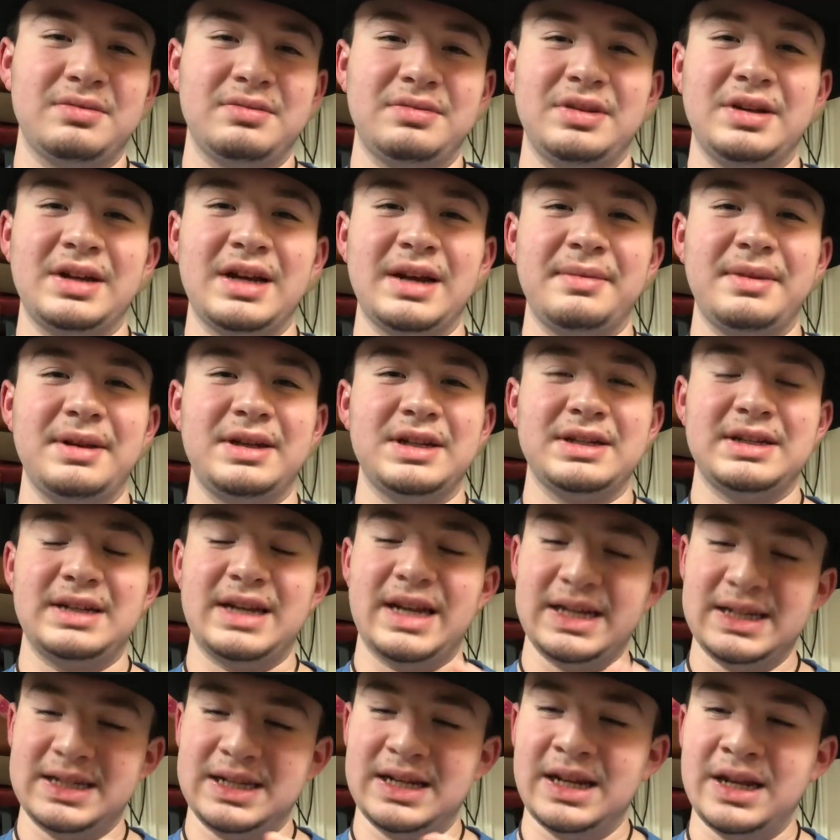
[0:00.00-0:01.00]
You get me? Just
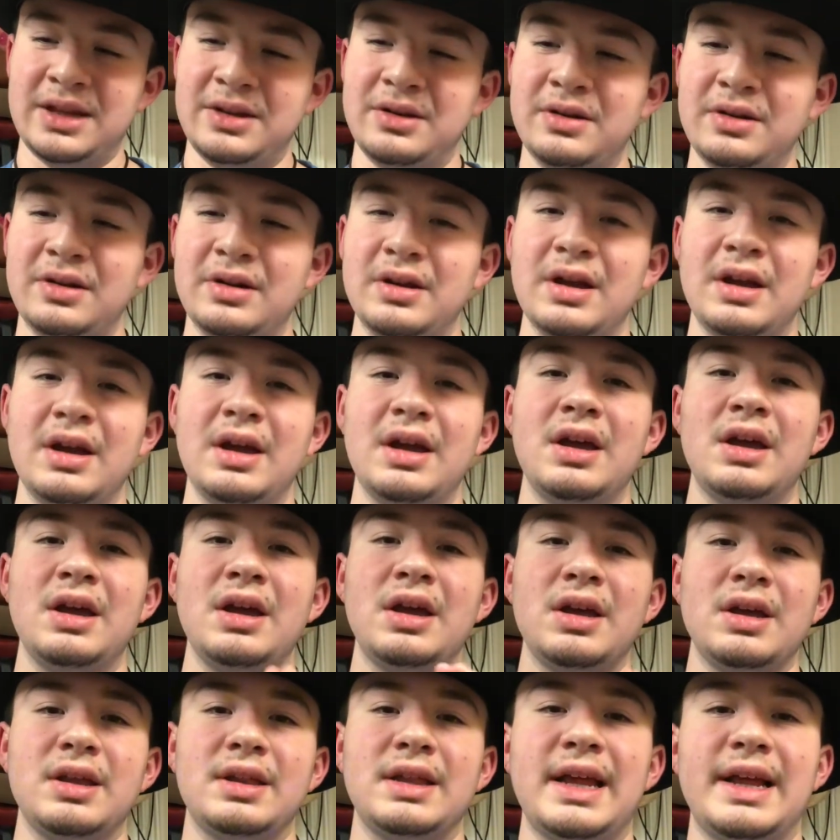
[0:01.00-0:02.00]
nice leather.
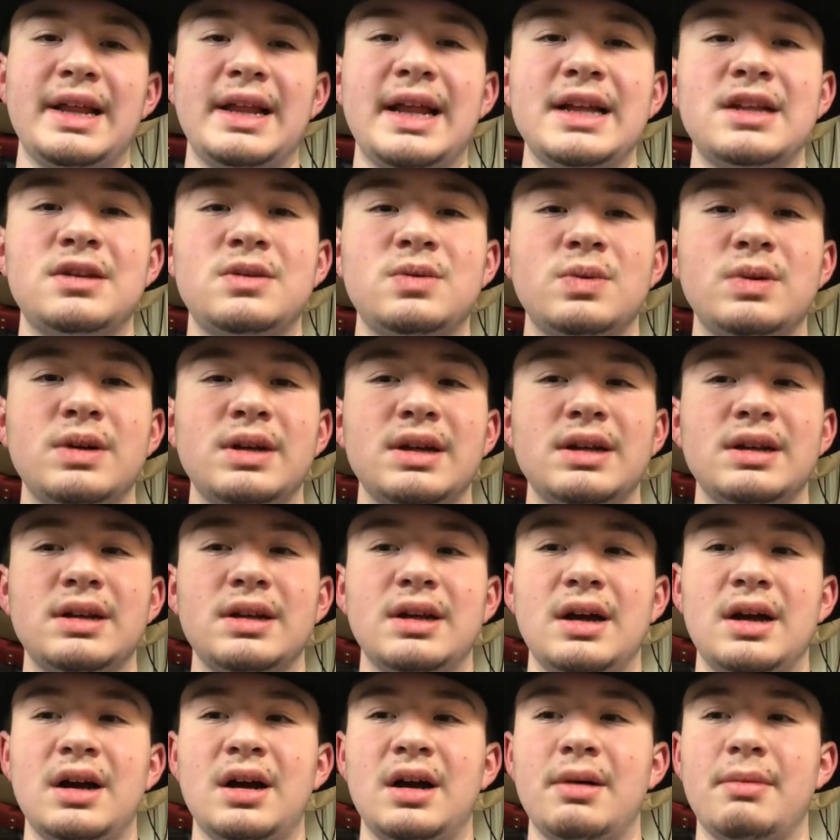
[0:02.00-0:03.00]
Then that's what
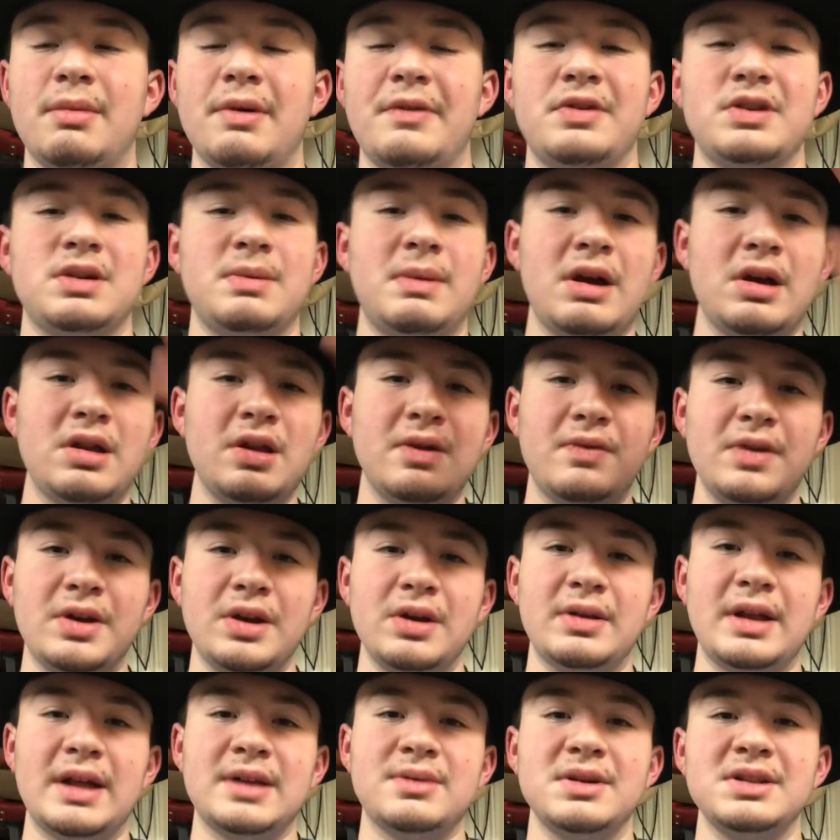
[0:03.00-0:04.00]
if you saw my other
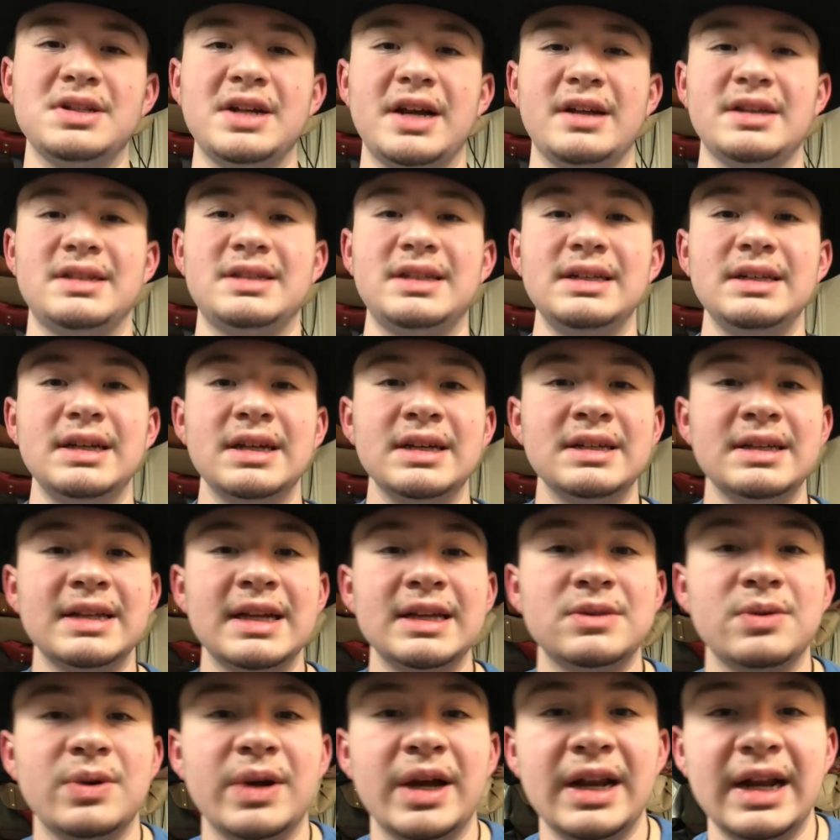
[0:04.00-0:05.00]
video, that's what JRC does, and
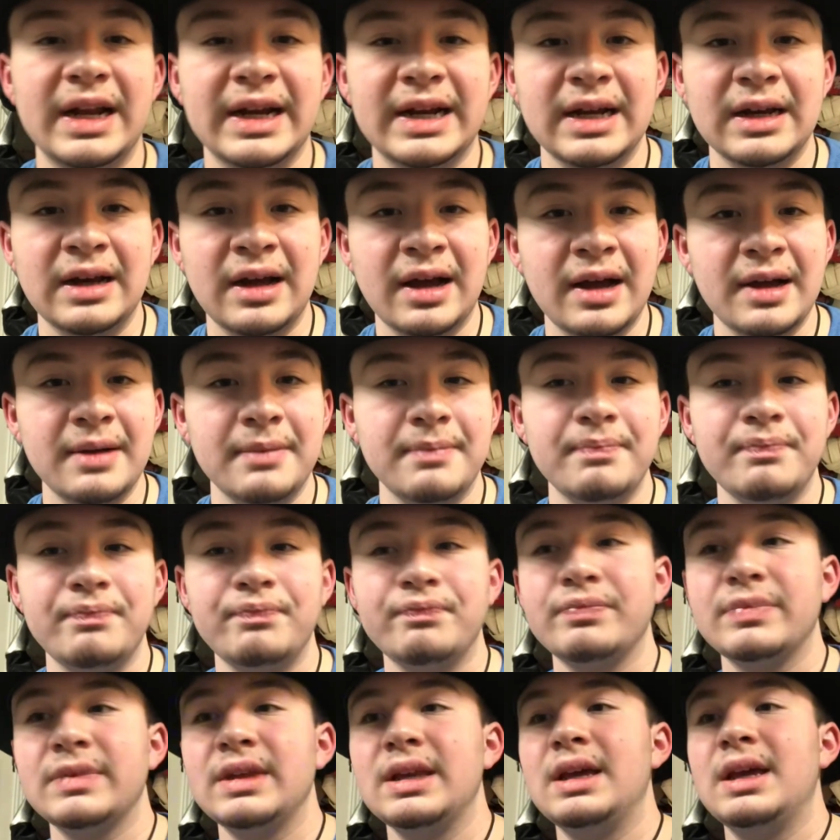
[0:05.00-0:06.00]
that's what I like a lot.
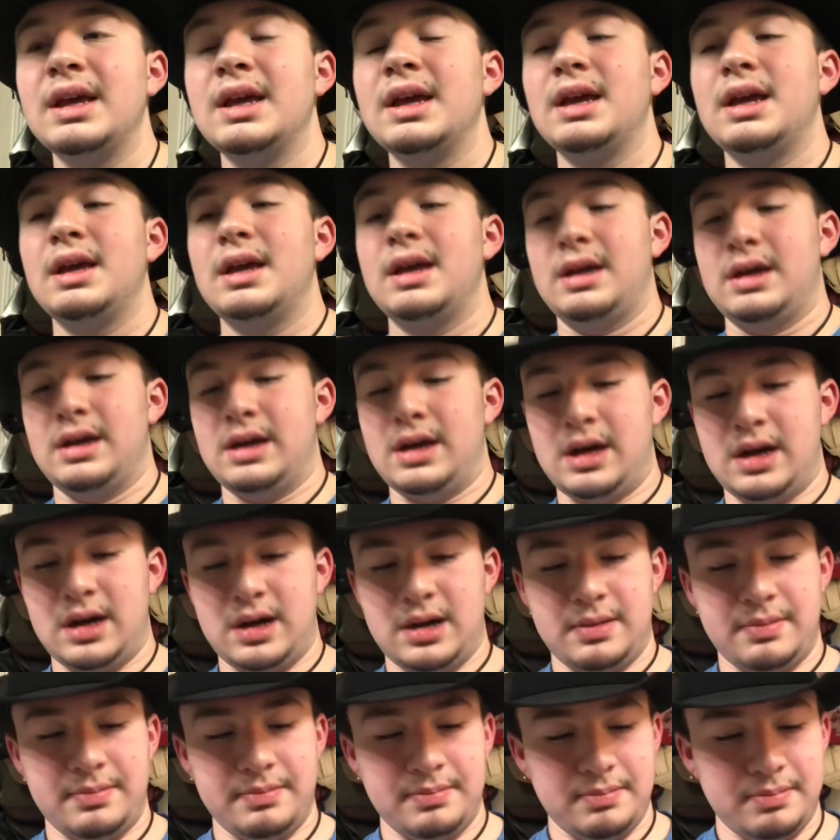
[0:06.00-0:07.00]

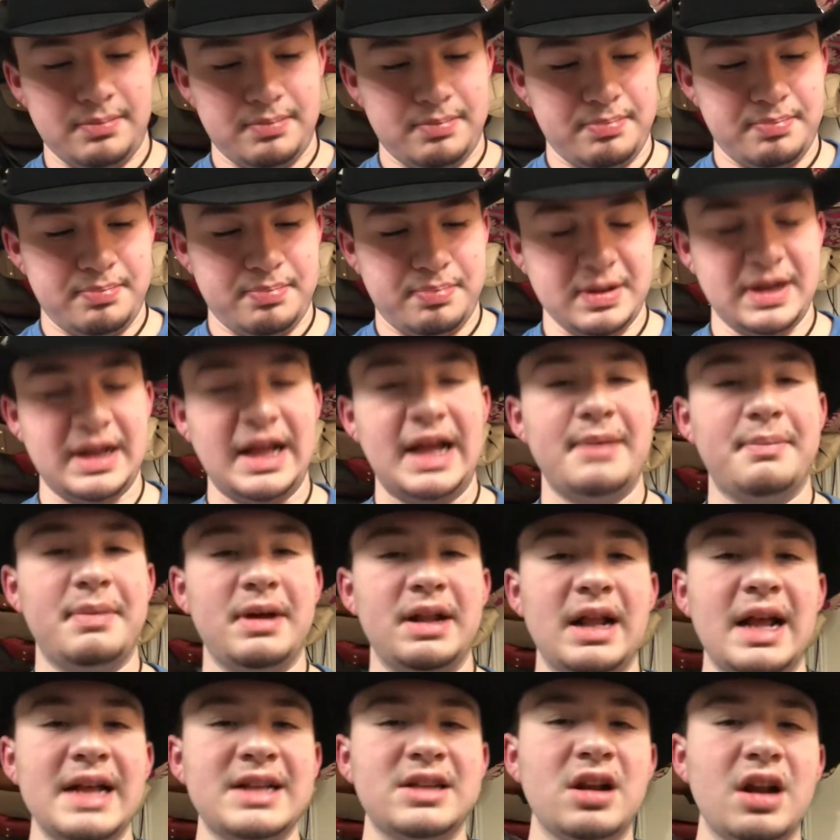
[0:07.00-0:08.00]
But
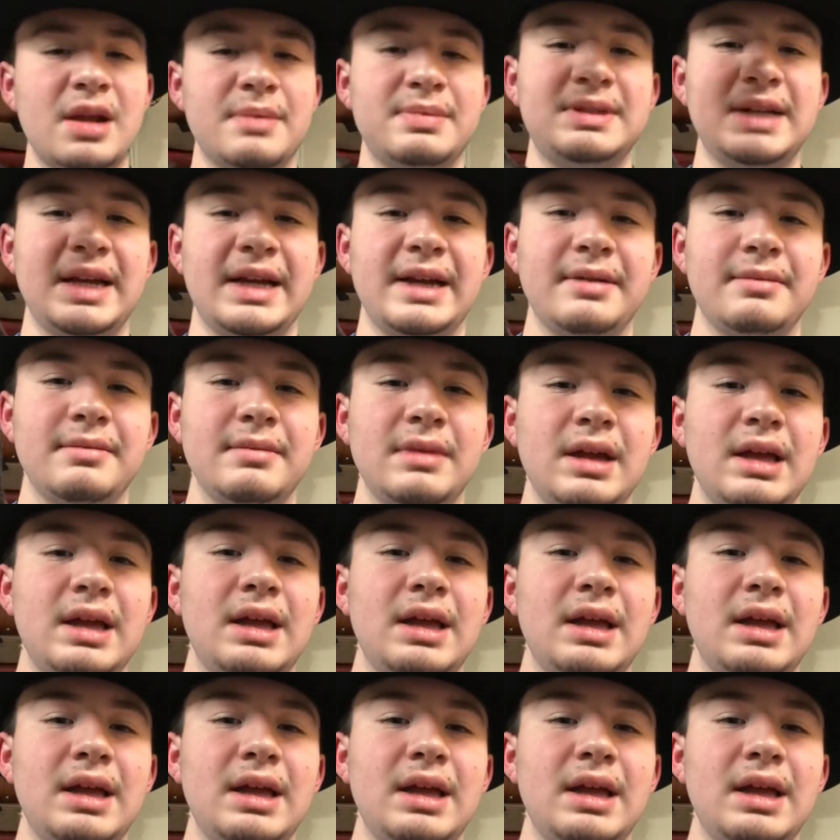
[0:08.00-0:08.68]
that's what I'm saying.